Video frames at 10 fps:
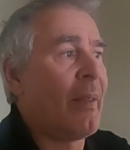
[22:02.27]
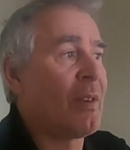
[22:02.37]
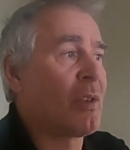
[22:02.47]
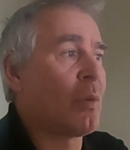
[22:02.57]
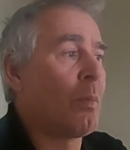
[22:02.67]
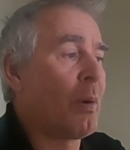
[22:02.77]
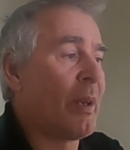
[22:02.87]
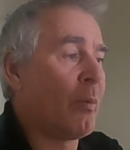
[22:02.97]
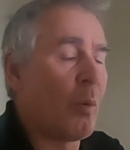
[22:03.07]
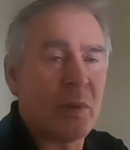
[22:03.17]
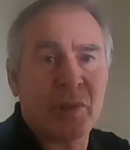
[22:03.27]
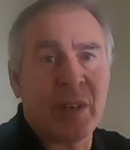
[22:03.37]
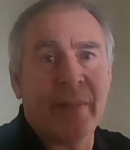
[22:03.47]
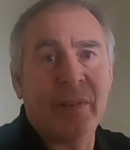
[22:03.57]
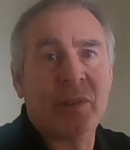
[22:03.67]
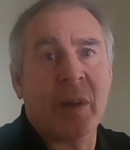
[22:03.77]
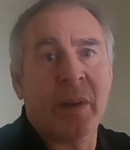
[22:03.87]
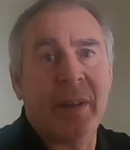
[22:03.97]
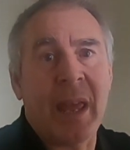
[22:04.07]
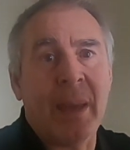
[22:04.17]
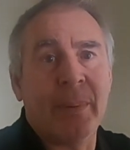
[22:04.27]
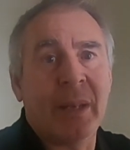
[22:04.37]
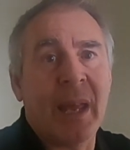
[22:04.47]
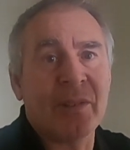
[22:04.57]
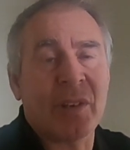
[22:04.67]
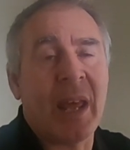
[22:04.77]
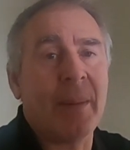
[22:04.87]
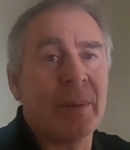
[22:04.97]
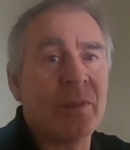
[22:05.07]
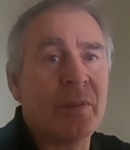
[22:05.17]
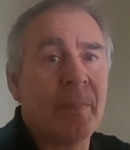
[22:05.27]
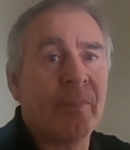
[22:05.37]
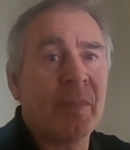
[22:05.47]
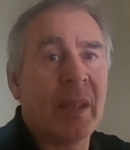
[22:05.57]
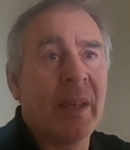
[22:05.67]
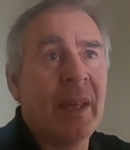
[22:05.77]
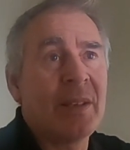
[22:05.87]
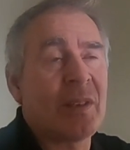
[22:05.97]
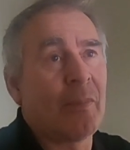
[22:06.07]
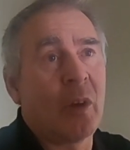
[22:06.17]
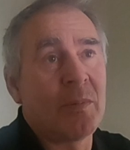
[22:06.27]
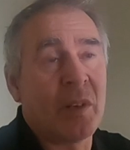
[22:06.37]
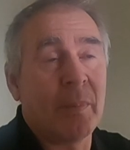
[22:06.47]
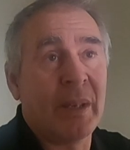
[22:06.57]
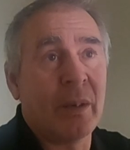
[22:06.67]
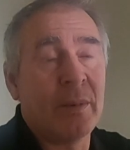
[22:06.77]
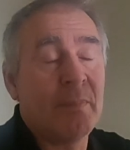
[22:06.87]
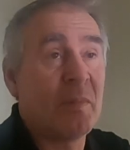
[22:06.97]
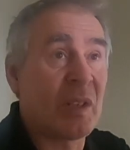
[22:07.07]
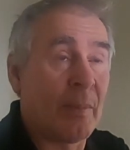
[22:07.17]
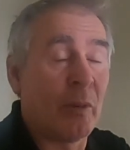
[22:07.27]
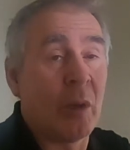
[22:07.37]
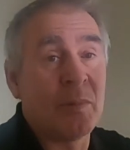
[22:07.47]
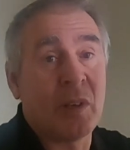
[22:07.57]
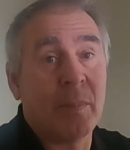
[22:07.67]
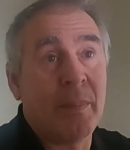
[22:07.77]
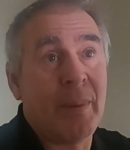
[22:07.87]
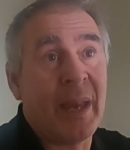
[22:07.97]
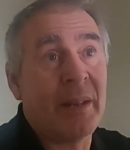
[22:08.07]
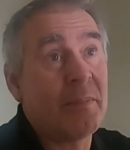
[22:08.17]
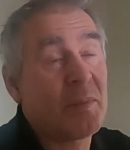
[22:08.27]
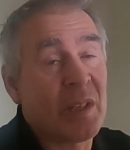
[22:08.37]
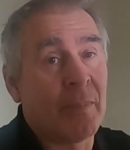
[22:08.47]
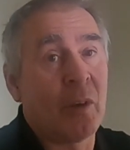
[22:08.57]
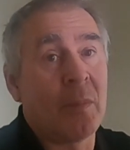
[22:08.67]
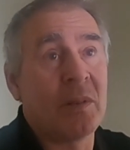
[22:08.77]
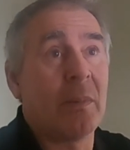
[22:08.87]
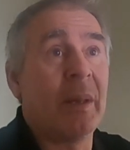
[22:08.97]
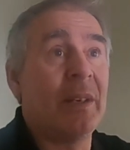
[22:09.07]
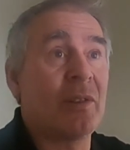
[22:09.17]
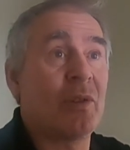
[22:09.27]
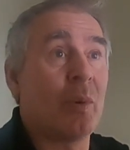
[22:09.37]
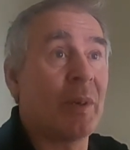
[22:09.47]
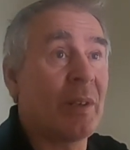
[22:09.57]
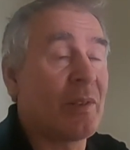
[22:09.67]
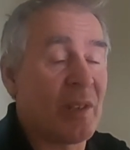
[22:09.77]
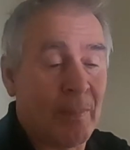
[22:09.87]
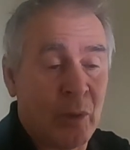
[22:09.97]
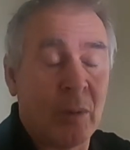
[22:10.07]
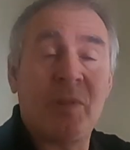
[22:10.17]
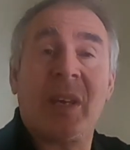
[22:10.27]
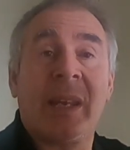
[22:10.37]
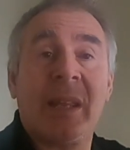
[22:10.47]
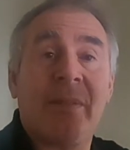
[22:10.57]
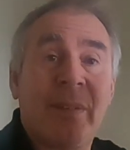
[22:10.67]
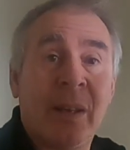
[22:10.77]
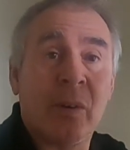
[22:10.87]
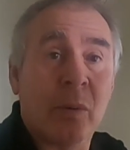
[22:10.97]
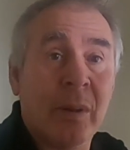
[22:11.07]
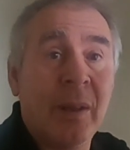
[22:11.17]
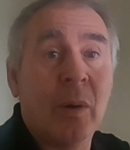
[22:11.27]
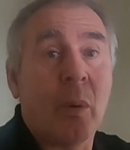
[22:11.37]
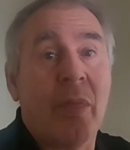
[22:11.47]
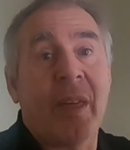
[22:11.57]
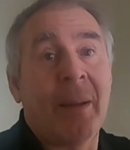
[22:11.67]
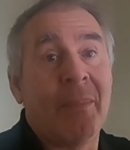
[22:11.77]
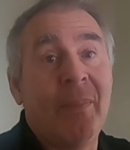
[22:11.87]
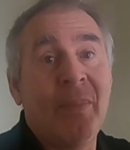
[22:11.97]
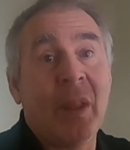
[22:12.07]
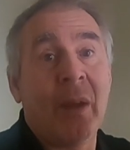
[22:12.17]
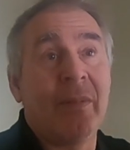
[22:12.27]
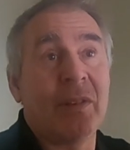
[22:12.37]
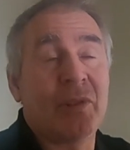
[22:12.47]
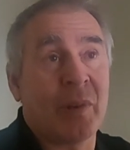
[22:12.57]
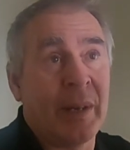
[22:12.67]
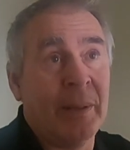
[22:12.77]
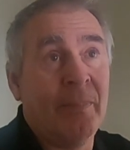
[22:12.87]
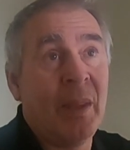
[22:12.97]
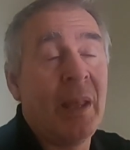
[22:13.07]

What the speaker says: This is all pretty raw stuff. It's going to happen as it happens. Sometimes it'll be good, sometimes it'll be bad, sometimes it'll be disjointed, sometimes you're going to get a finger or a thumb over the screen.